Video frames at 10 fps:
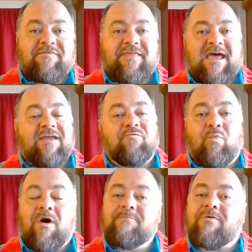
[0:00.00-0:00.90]
that if
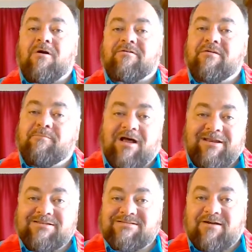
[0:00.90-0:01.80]
one part of the
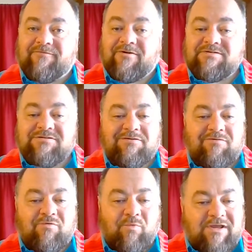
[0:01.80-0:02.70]
body suffers,
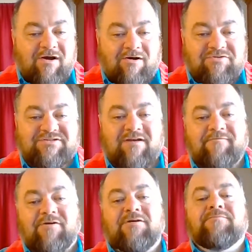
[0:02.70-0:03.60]
we all
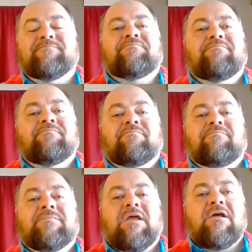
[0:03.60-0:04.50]
suffer.
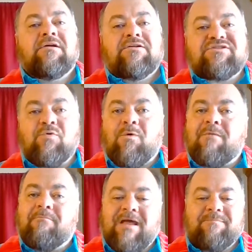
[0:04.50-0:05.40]
So,
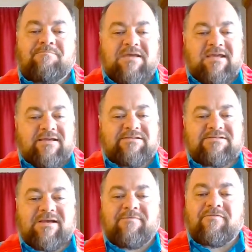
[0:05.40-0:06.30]
what might be
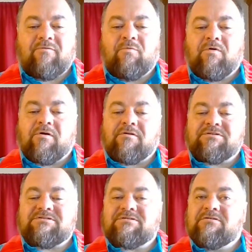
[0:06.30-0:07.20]
some of the
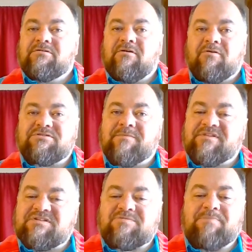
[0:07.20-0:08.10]
words or some of
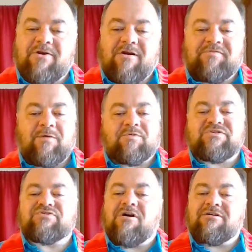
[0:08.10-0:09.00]
the spirit that we're
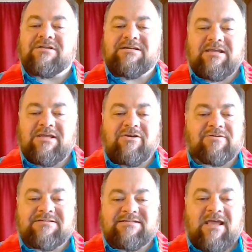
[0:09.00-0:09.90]
struggling to hear
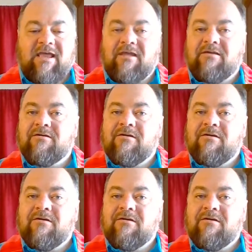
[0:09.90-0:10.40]
today